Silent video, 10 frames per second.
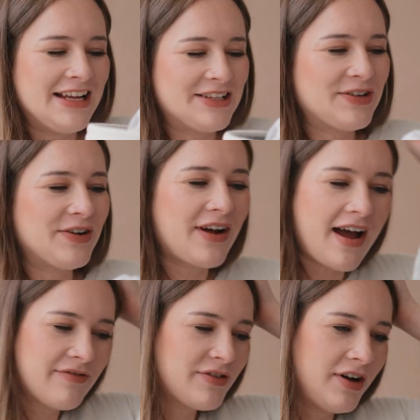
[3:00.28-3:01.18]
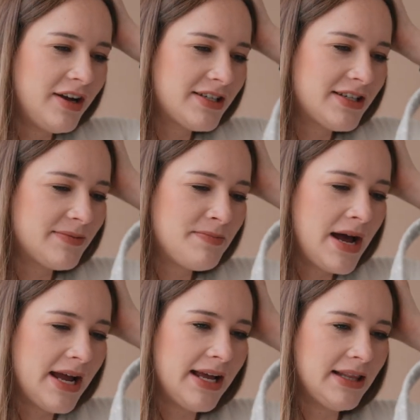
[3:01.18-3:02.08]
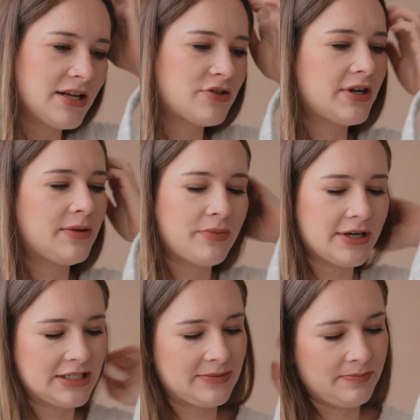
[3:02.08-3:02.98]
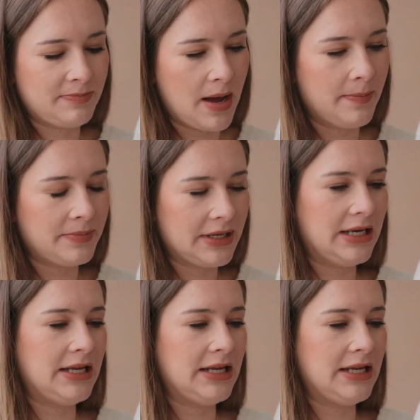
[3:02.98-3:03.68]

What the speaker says: So I've got my electric breast pump in